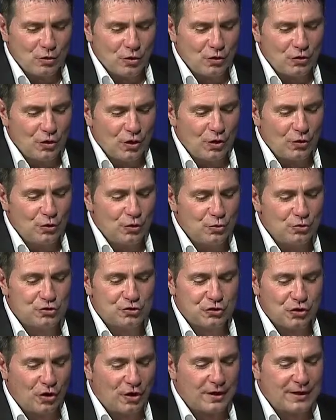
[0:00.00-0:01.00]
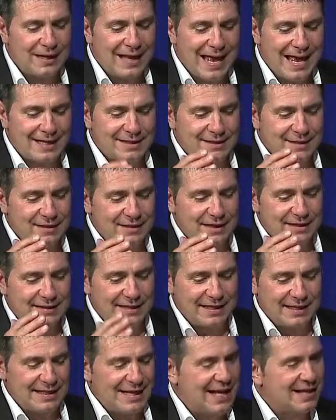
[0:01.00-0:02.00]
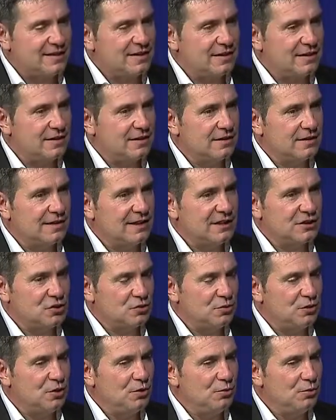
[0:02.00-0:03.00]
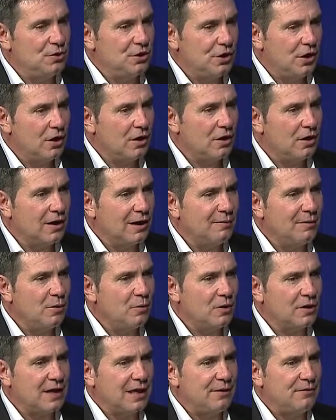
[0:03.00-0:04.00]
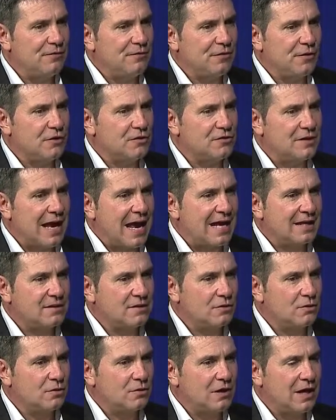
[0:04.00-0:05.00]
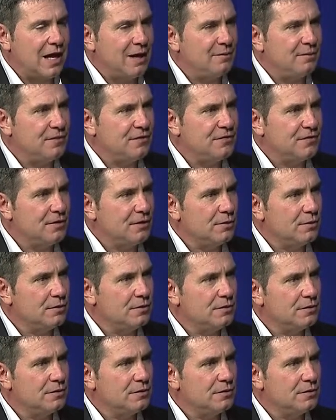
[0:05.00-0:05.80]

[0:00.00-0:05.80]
don't know, you started acting and taking acting classes when you were younger. I mean, what came first, acting or comedy for you?